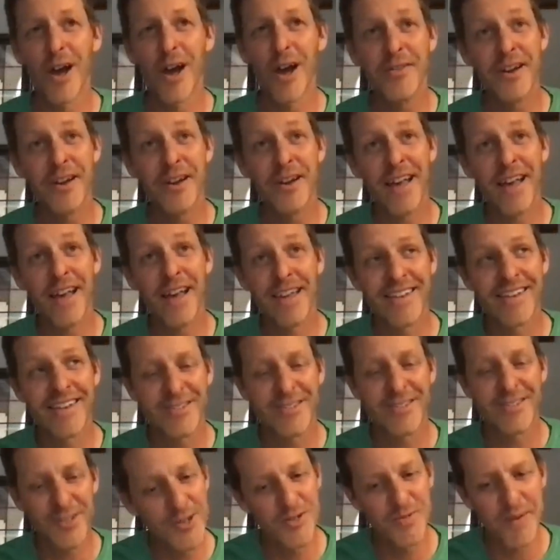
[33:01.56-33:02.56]
that I need an
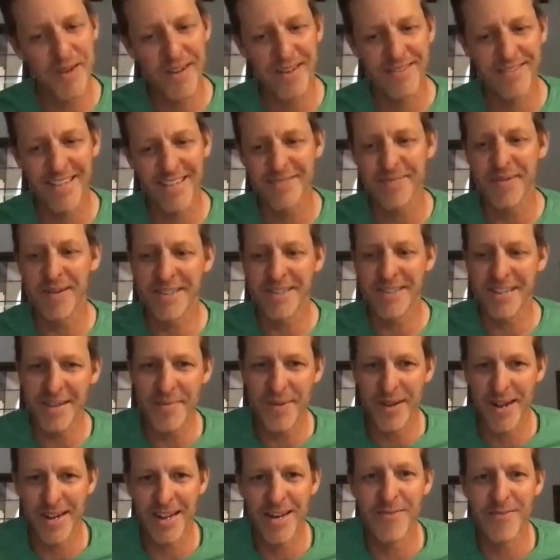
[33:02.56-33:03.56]
excuse because that's my
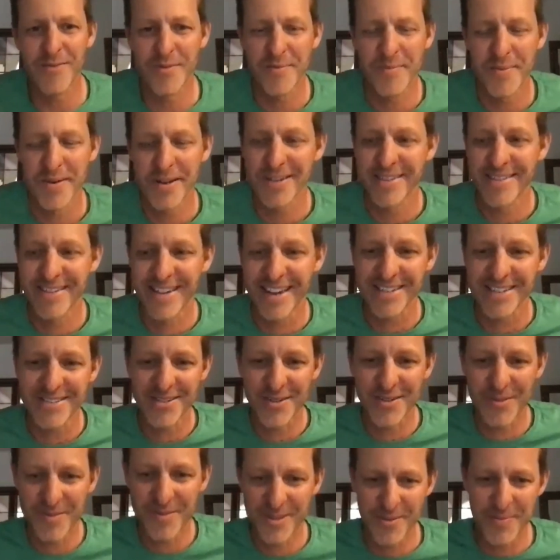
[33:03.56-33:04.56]
team and I love them, but yes,
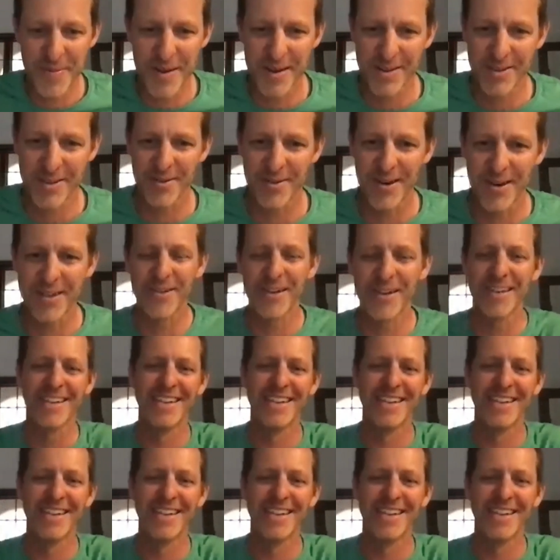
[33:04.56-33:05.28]
you picked the right one.